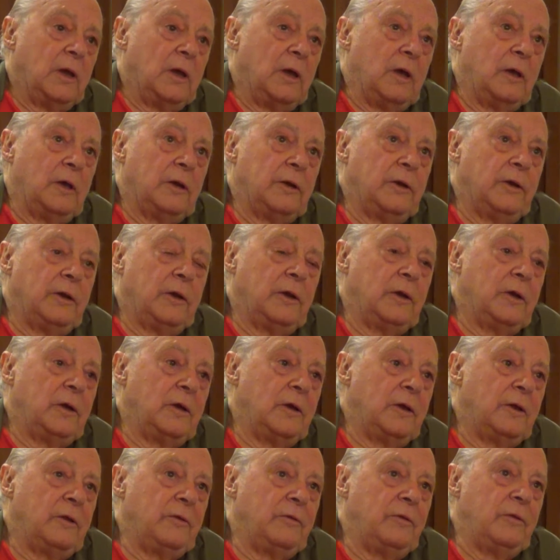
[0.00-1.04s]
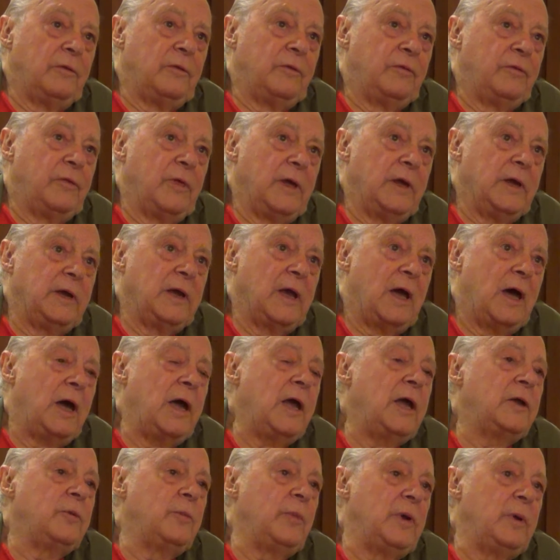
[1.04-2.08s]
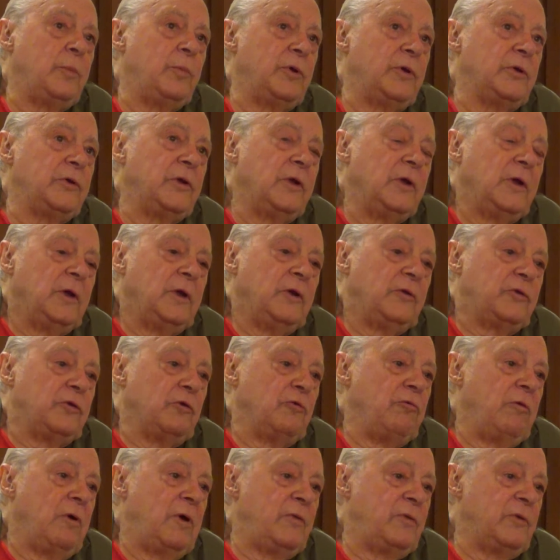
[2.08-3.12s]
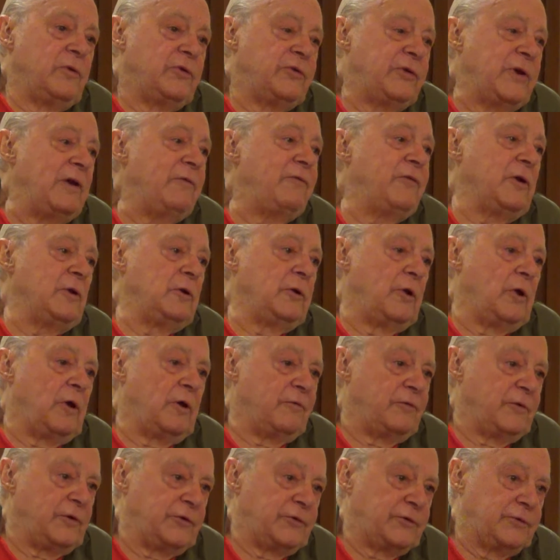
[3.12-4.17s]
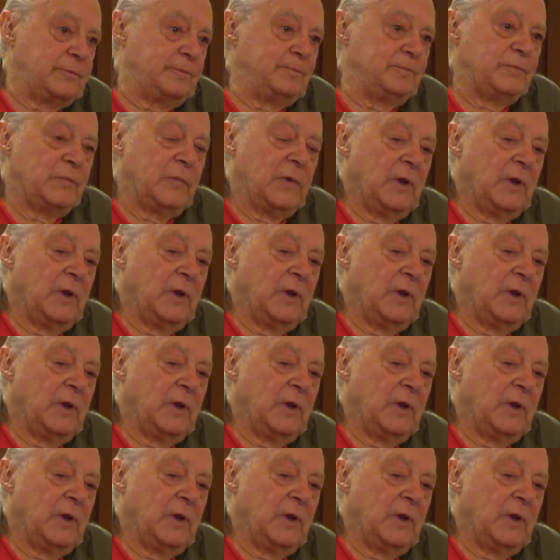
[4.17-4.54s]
And they hired me to run the Sheffield office.